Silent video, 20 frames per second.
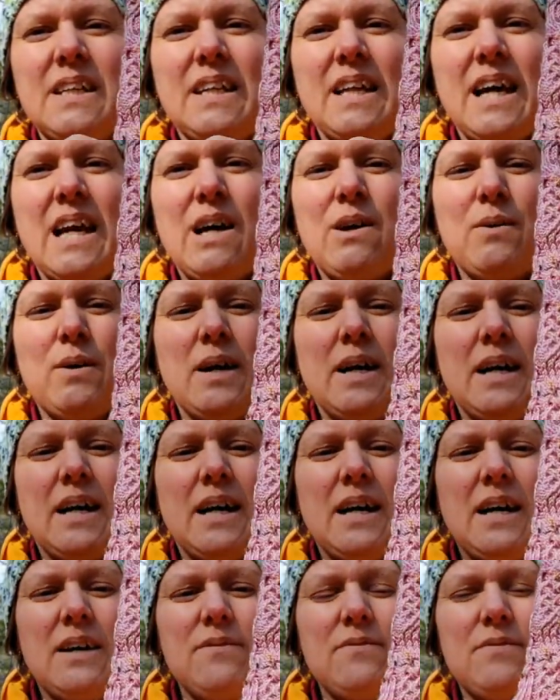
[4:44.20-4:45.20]
now
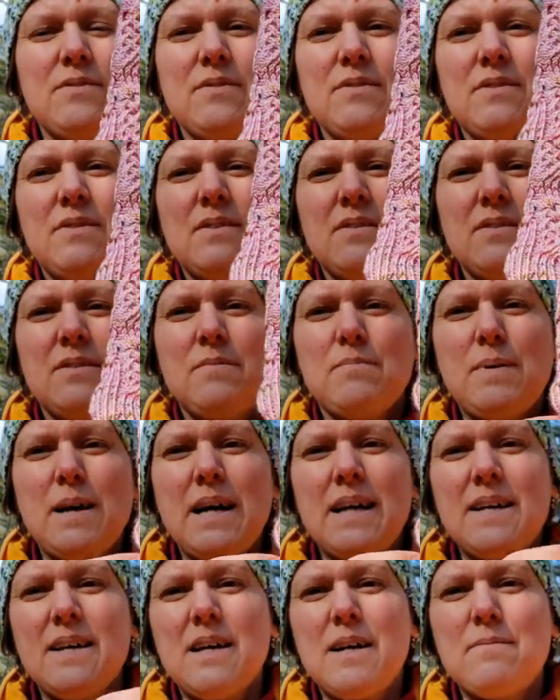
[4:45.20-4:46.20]

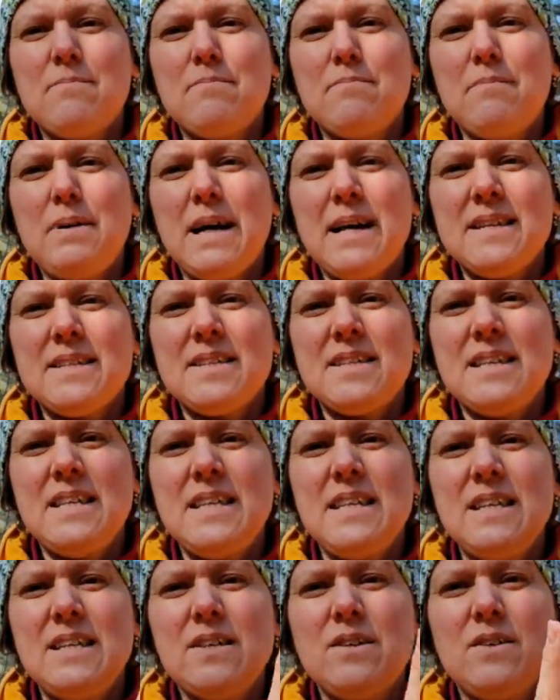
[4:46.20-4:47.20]
I'm past the
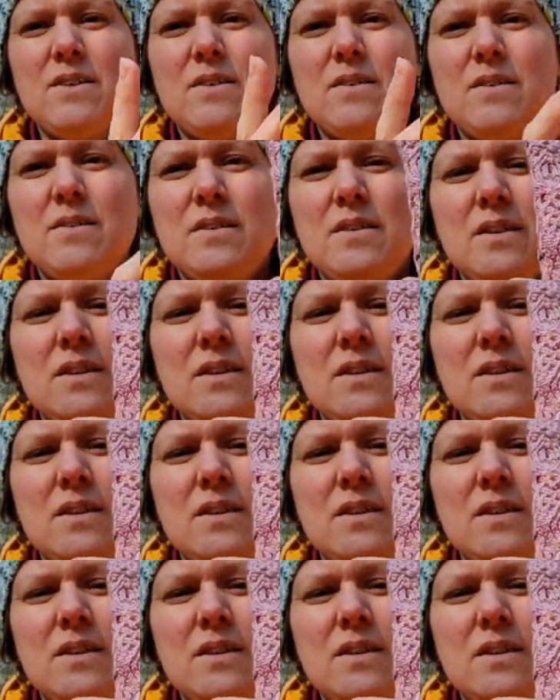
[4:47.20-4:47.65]
heel,